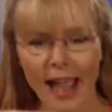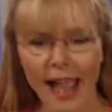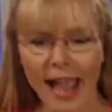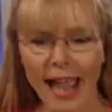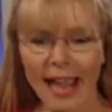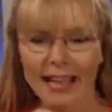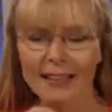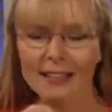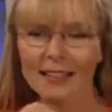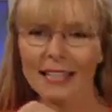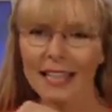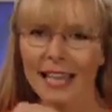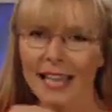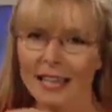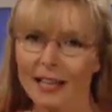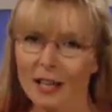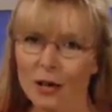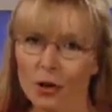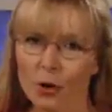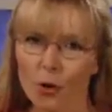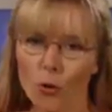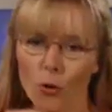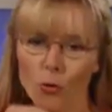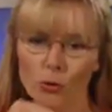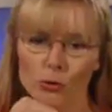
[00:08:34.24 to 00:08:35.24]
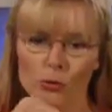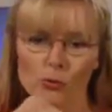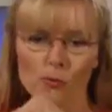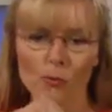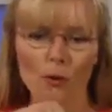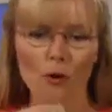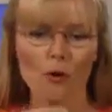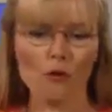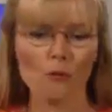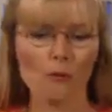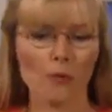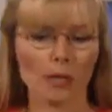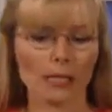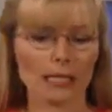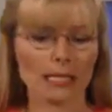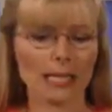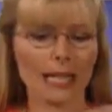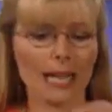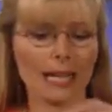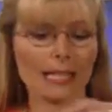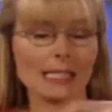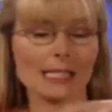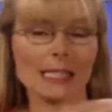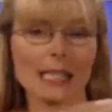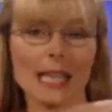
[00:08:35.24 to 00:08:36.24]
And the inner core's movement
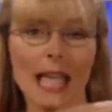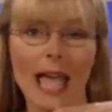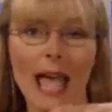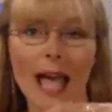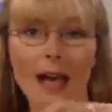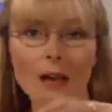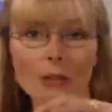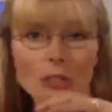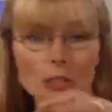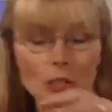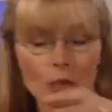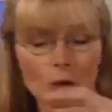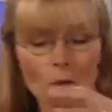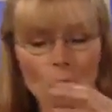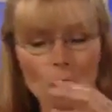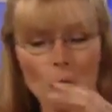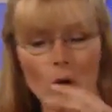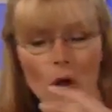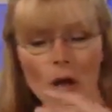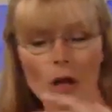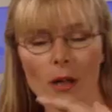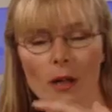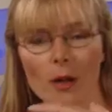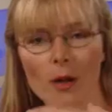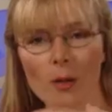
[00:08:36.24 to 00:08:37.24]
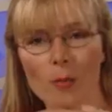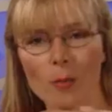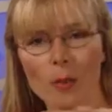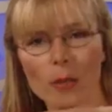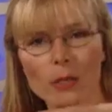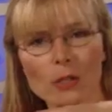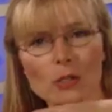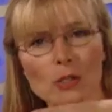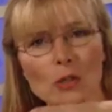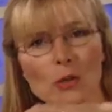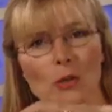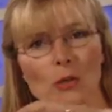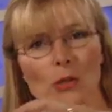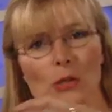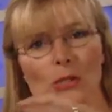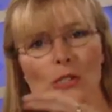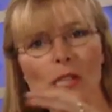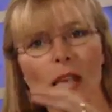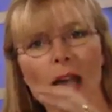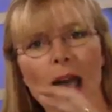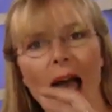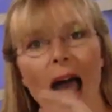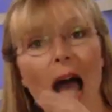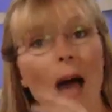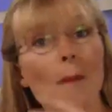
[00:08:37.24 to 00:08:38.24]
against the outer core produces
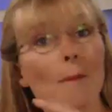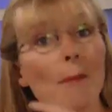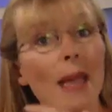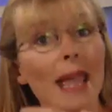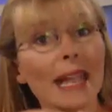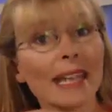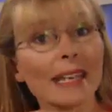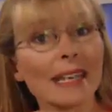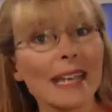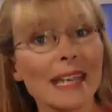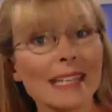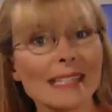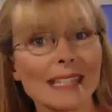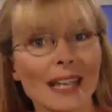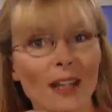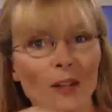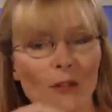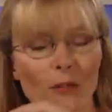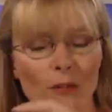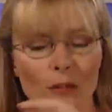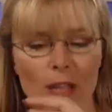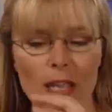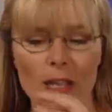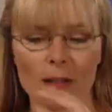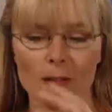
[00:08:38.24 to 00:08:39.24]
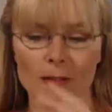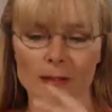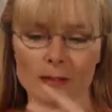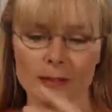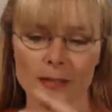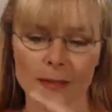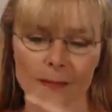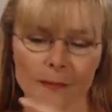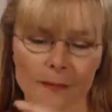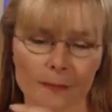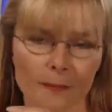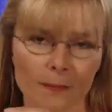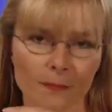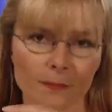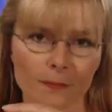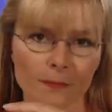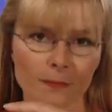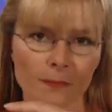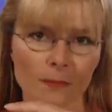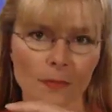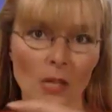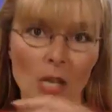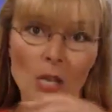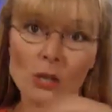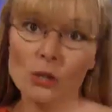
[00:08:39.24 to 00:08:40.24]
a magnetic field.
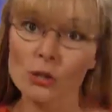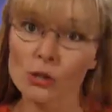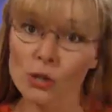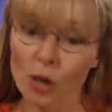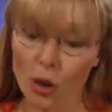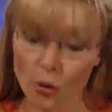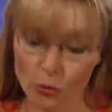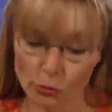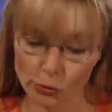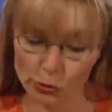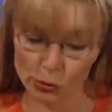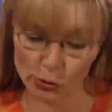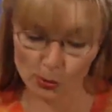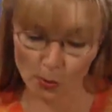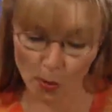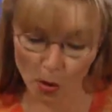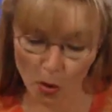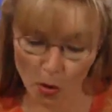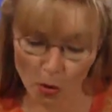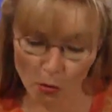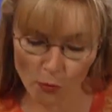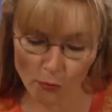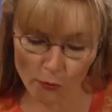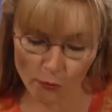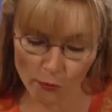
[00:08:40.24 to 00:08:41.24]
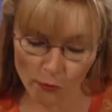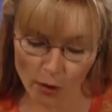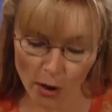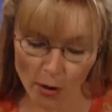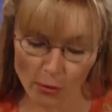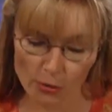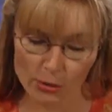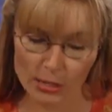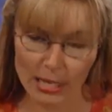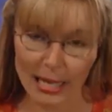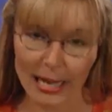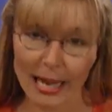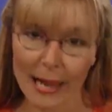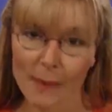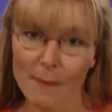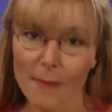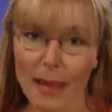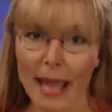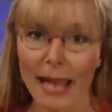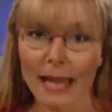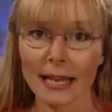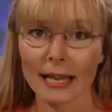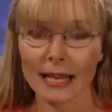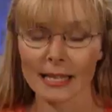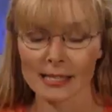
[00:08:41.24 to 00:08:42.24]
So small floating
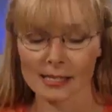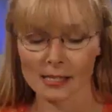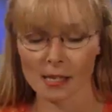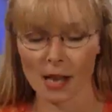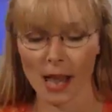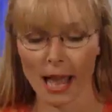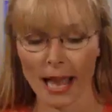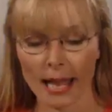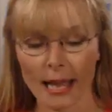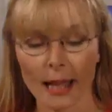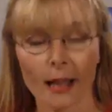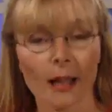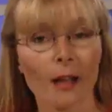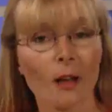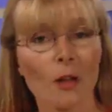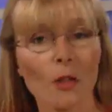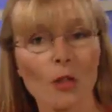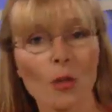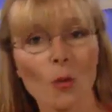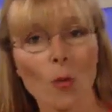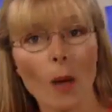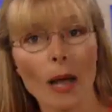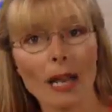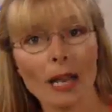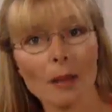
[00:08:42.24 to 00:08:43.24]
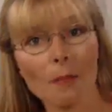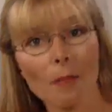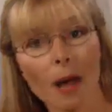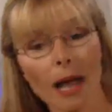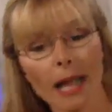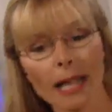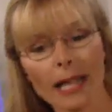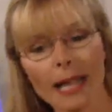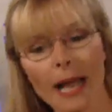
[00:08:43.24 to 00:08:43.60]
magnets like the one in my